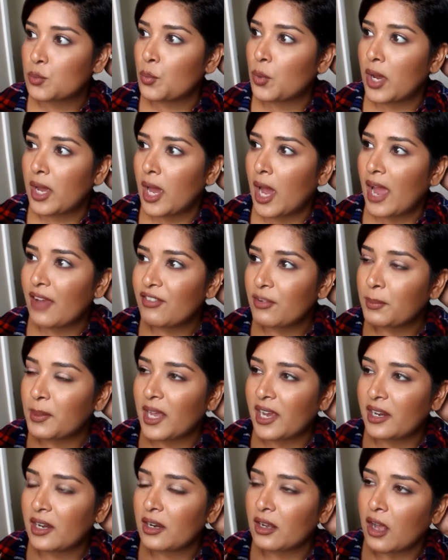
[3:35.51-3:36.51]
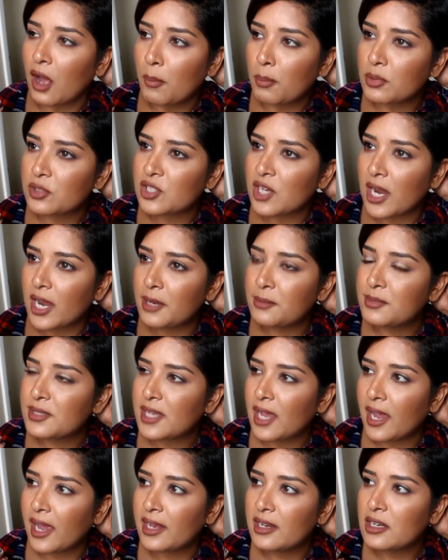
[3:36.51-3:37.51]
What I've applied it a couple times
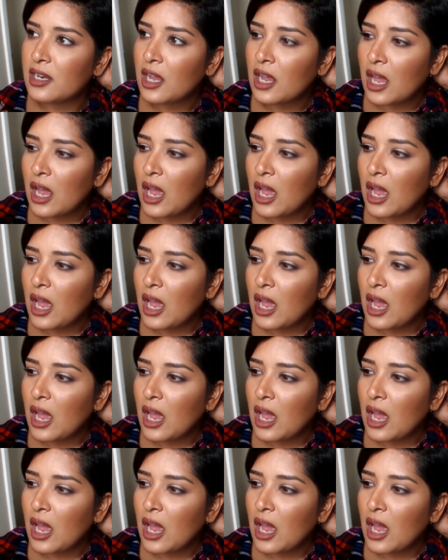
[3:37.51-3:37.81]
and